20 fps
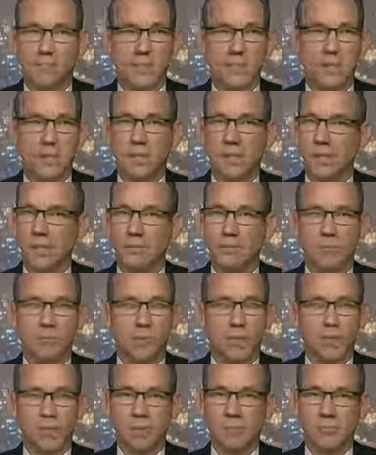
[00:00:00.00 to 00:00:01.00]
in which you
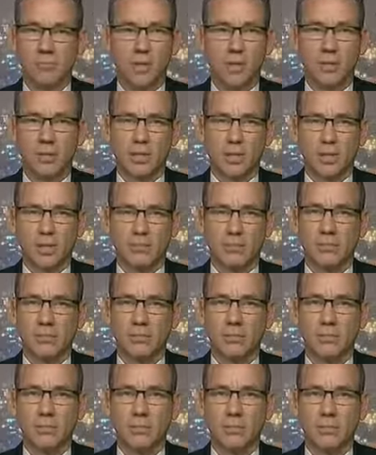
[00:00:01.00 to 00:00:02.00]
know there are women
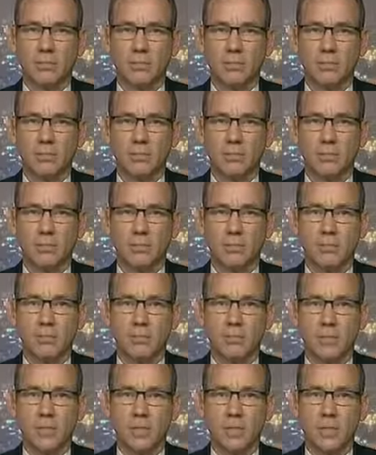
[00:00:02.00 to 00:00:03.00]
and children. And if